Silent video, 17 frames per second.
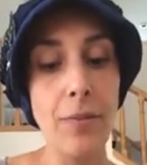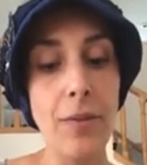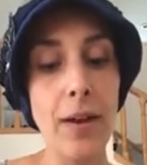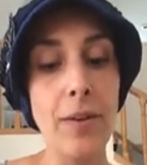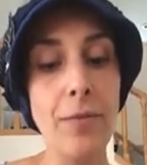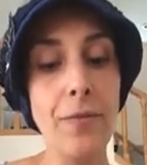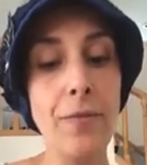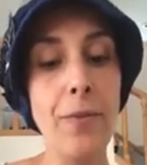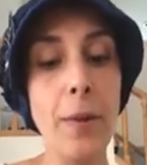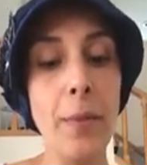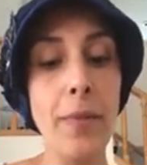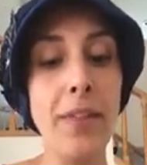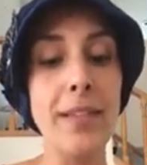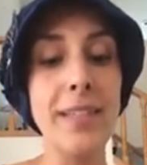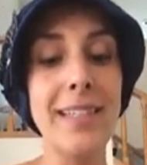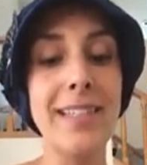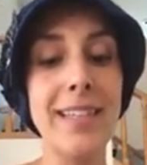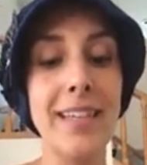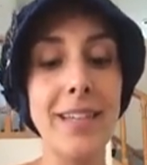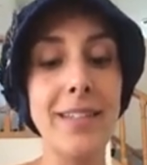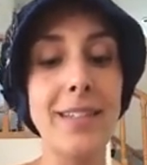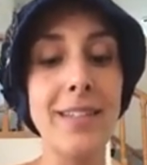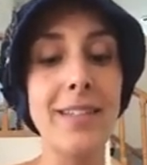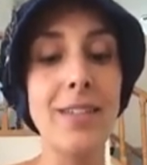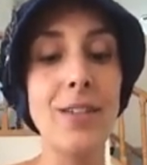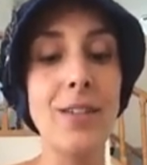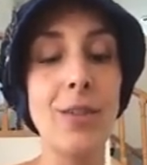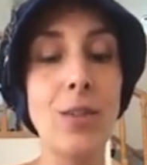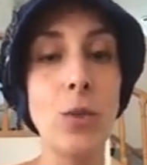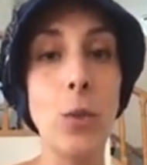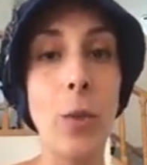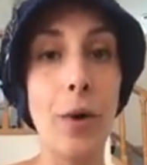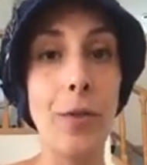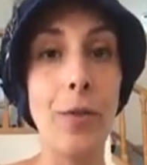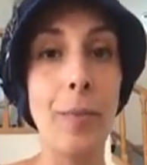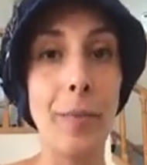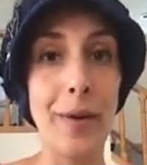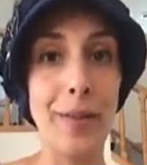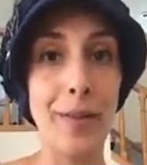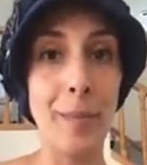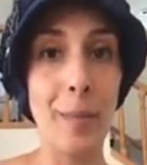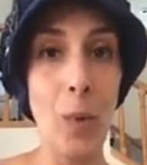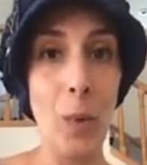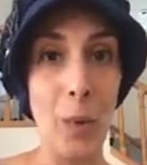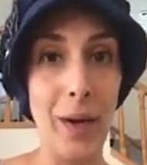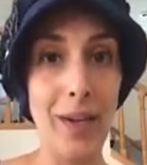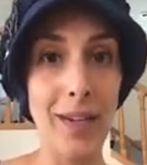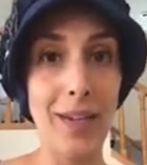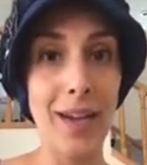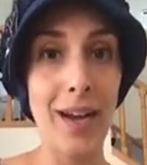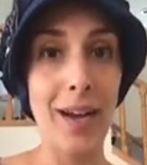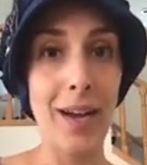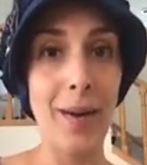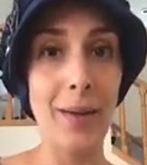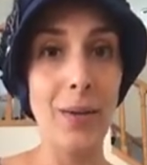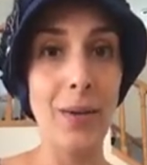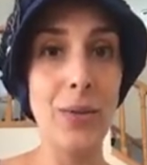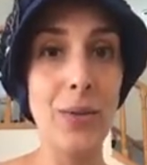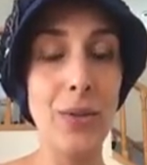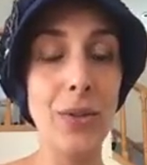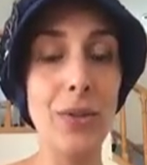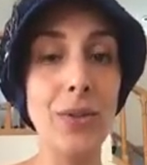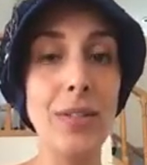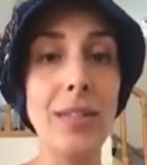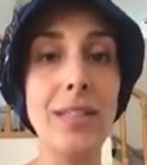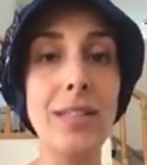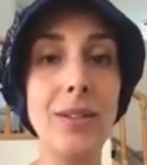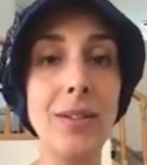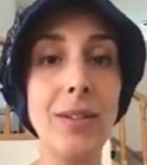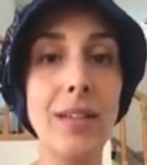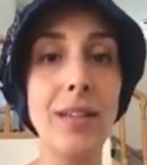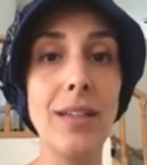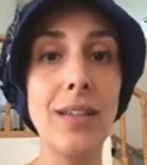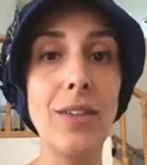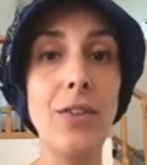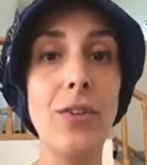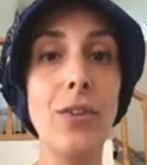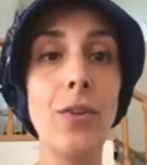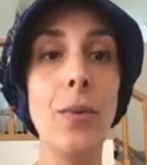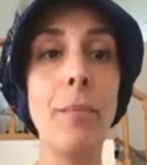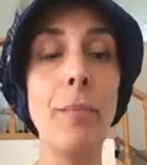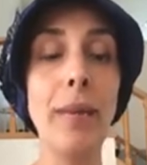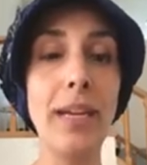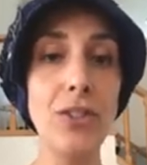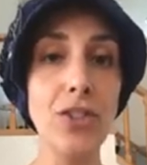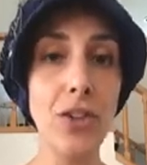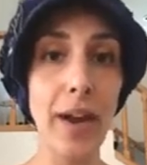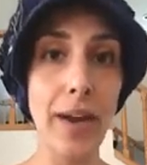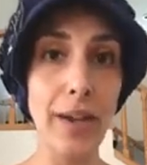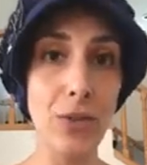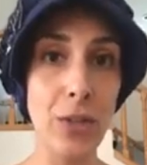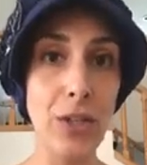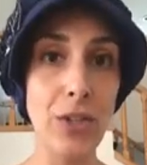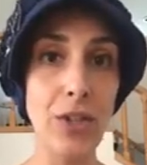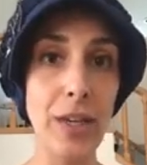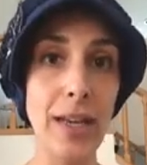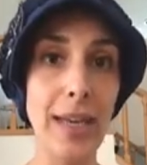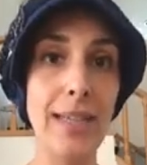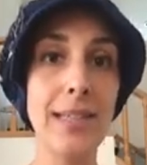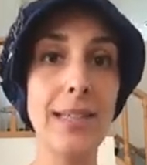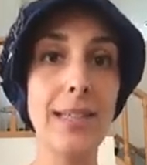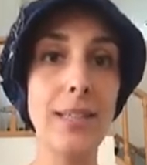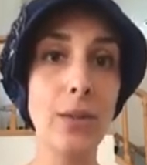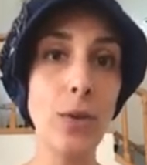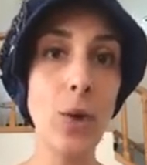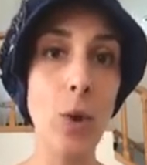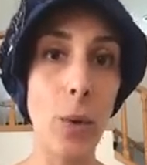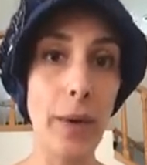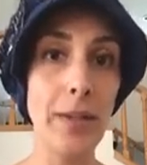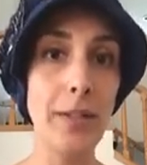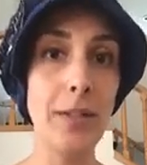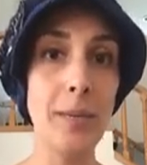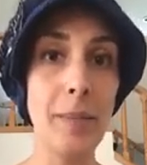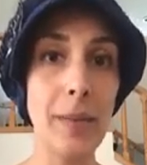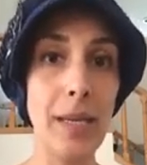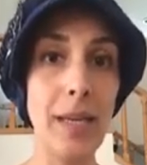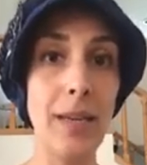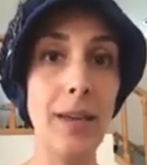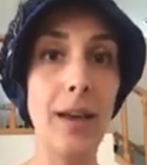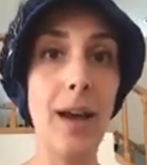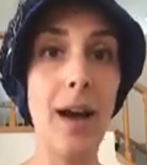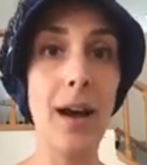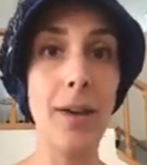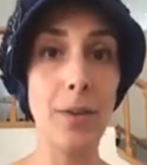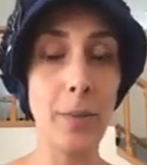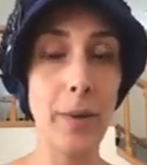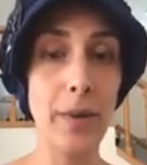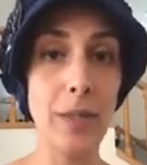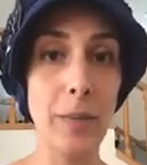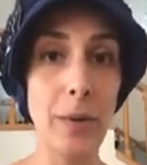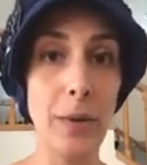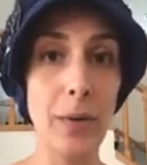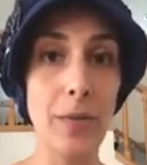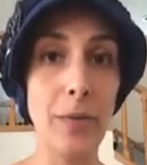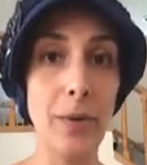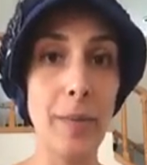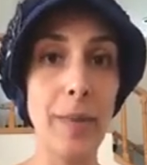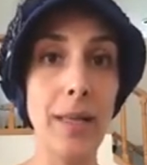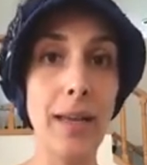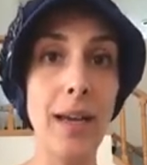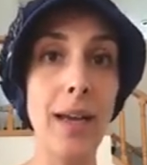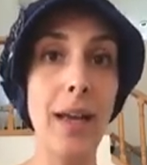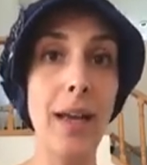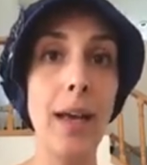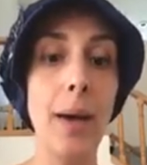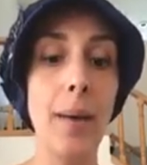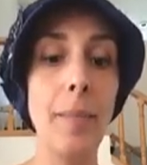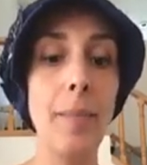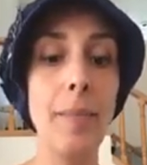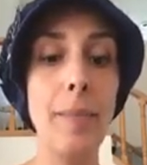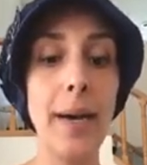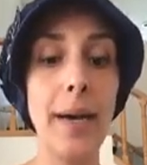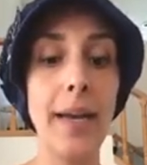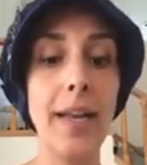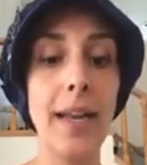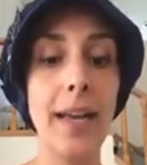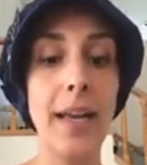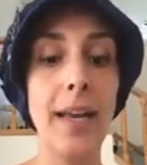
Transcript: From the 6 to the 12-month point, your major hydration is still going to be either breast milk or formula, but